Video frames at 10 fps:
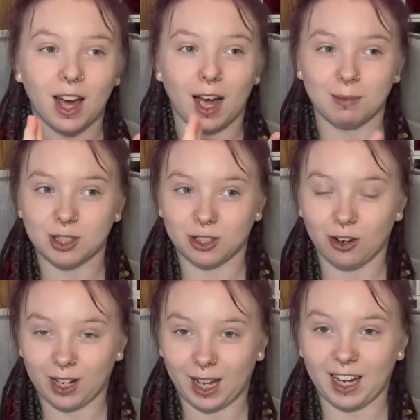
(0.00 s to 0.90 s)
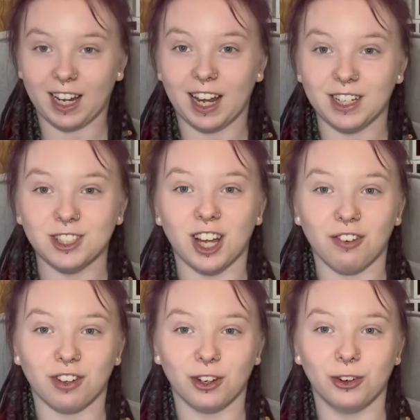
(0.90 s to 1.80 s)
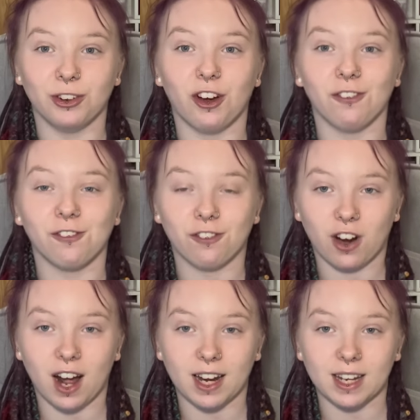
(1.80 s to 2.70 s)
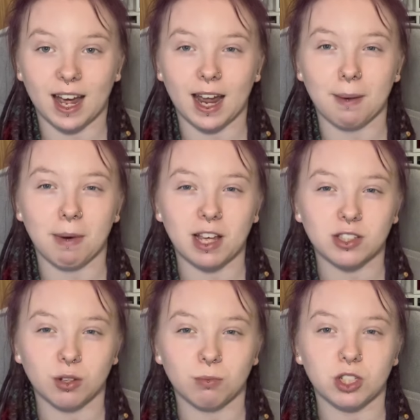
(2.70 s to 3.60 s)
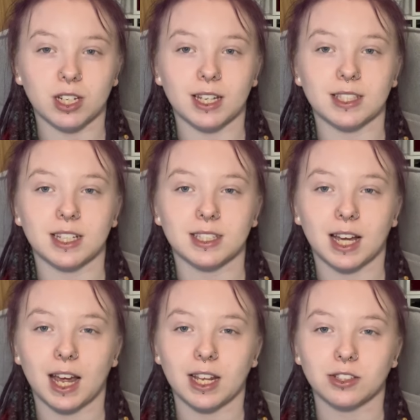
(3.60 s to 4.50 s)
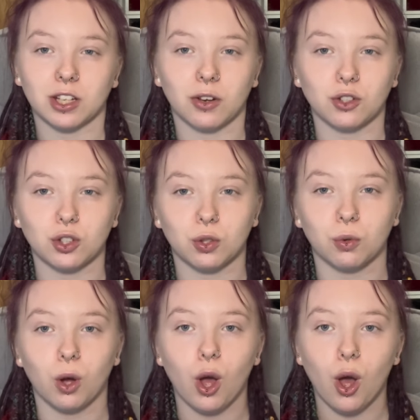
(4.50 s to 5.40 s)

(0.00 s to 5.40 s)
I'm stocking in Sheffield on Friday, and my assumption is that it's going to